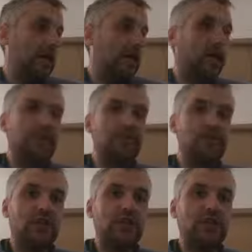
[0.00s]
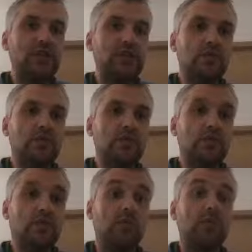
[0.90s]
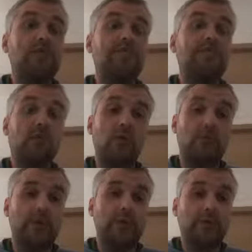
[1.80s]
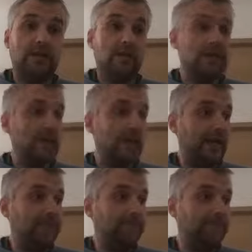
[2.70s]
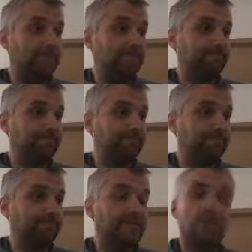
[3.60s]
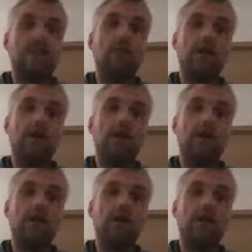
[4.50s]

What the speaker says: And I have shared with you only four of these things today. Do they